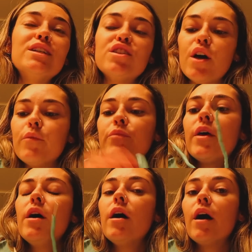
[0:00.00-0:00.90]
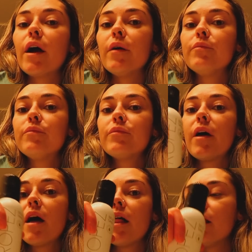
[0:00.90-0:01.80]
So, okay.
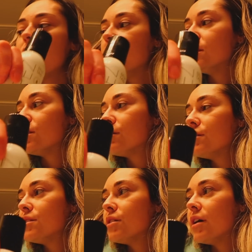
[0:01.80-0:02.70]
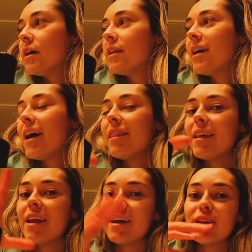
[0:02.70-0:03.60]
Well, let's throw this on and
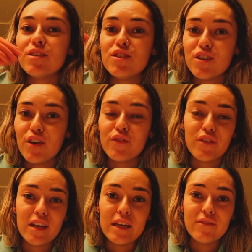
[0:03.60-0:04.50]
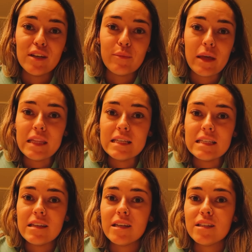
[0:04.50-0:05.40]
then I can chill for the evening. Bentley
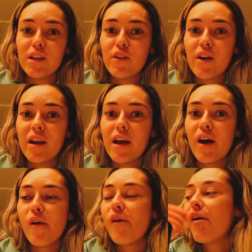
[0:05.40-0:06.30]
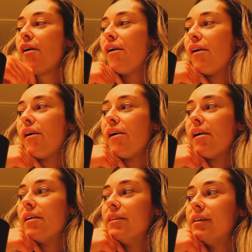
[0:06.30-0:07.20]
is eating dinner right now.
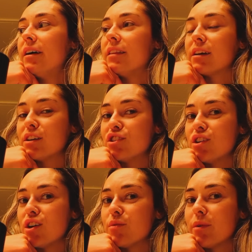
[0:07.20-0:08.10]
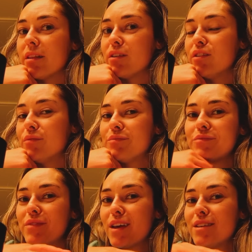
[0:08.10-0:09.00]
I think I shared my little
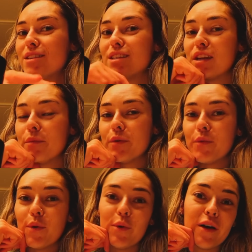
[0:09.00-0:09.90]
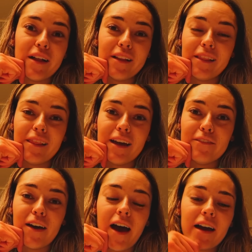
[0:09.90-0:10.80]
cinnamon roll
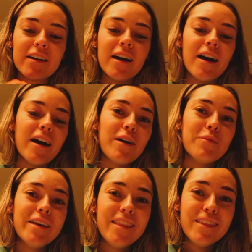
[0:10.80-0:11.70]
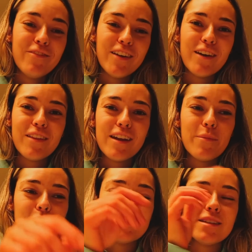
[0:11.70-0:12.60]
life hack um, in the video that I
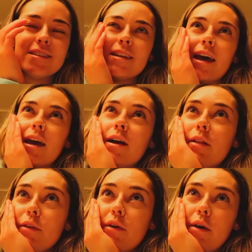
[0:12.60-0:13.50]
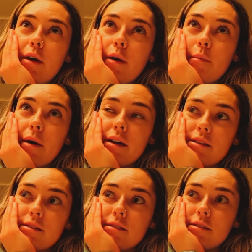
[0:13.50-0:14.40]
posted today,
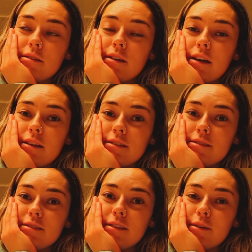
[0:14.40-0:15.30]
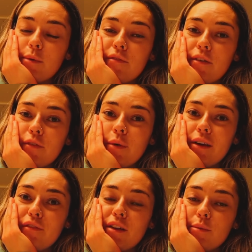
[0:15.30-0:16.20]
but that is like my favorite
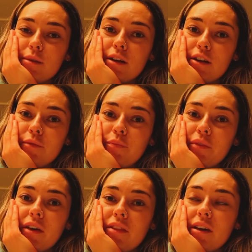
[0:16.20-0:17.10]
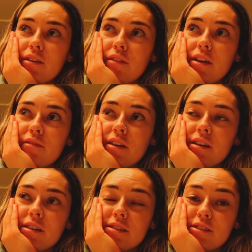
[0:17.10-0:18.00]
way to feed him dinner at the end of the
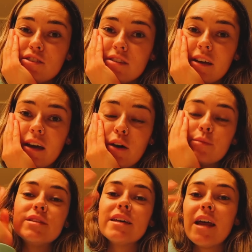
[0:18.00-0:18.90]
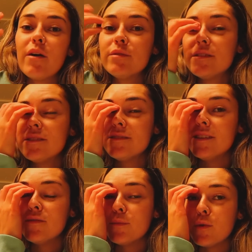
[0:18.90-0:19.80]
evening because it just like helps get out
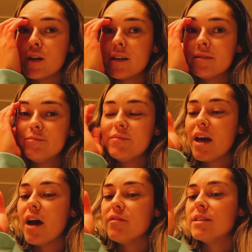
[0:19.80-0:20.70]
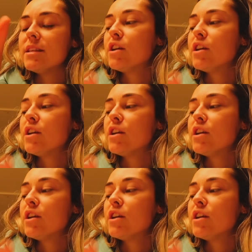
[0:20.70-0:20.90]
even more of his